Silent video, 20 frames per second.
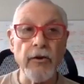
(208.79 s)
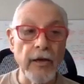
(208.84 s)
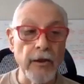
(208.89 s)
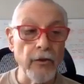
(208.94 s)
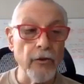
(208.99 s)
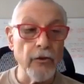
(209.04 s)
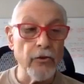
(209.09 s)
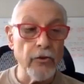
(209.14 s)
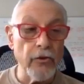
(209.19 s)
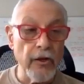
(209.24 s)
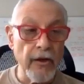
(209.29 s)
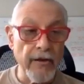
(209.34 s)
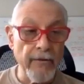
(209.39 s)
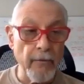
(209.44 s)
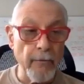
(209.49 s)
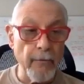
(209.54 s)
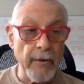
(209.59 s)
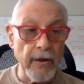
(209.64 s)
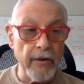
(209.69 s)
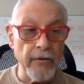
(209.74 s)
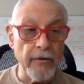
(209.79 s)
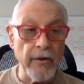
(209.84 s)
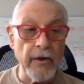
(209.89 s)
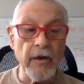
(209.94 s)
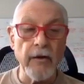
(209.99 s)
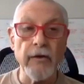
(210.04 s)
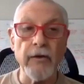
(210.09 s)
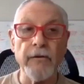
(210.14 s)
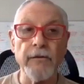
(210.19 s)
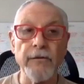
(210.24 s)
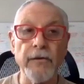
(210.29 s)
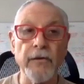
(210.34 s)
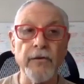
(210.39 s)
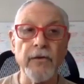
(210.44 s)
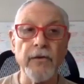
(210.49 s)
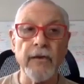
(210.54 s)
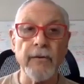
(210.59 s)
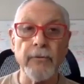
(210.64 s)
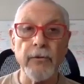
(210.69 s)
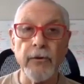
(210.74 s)
I used to have about
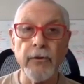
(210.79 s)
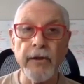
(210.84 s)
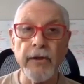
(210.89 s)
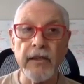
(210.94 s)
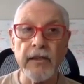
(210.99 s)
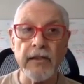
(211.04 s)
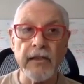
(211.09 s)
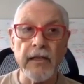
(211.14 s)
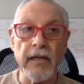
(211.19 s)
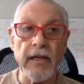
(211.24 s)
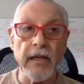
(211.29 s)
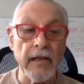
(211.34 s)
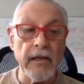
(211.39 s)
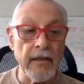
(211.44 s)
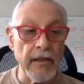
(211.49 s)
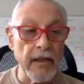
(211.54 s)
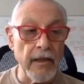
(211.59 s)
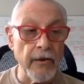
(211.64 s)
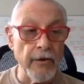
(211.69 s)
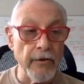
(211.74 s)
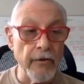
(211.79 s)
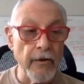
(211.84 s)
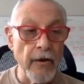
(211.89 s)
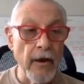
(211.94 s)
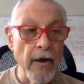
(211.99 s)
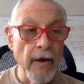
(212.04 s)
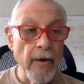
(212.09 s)
350 employees, and I can tell you